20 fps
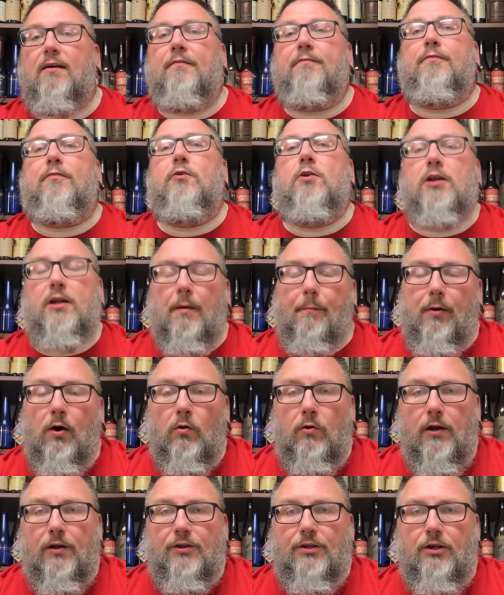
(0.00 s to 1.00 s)
fruited
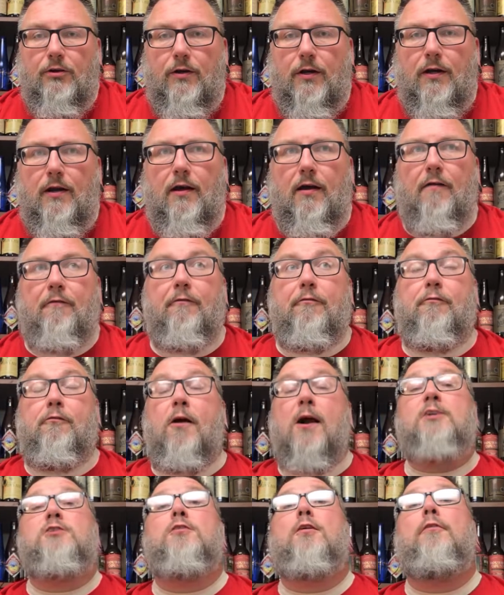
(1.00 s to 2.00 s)
component to it,
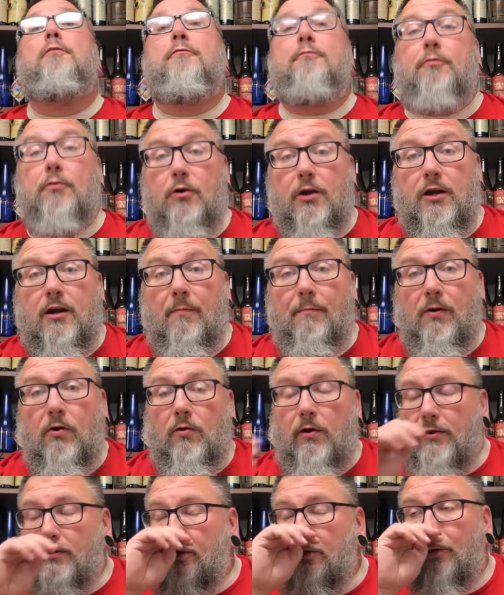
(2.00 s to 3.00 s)
fresh fruited
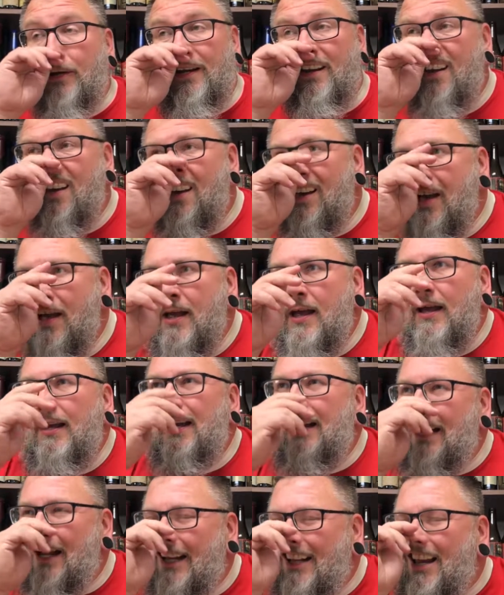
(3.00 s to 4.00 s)
component to it.
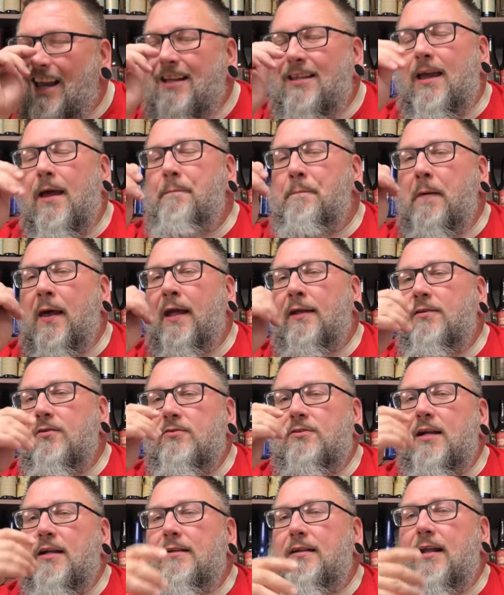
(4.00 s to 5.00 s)
And I take that back.
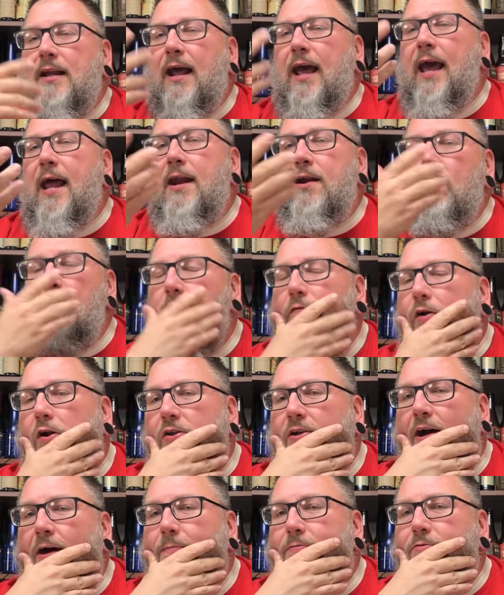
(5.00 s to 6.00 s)
There's not that added over the
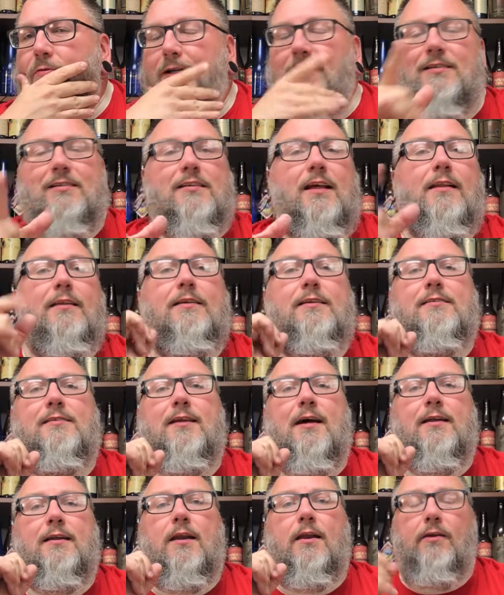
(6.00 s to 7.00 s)
top sweetness, at least
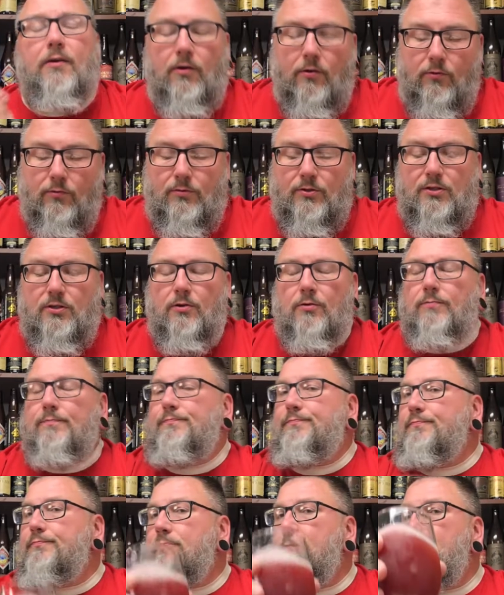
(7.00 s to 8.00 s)
not in the nose. So
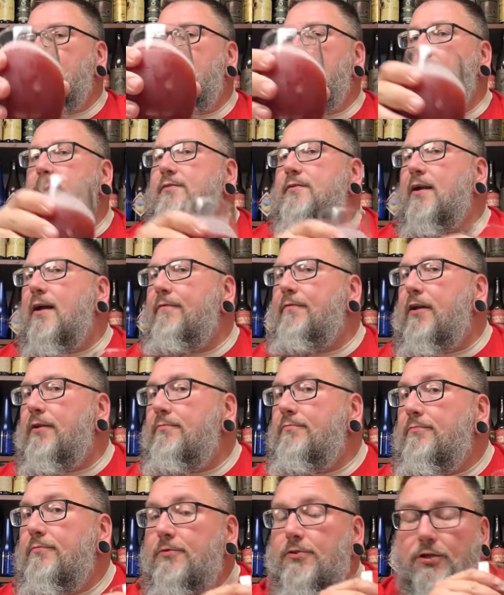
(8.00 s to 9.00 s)
let's dive
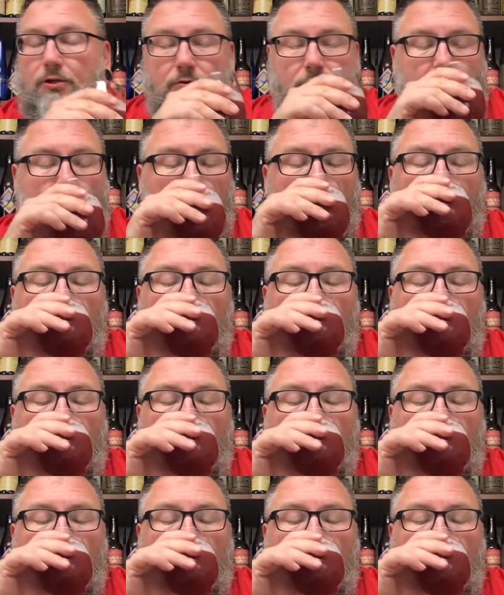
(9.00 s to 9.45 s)
in. Cheers.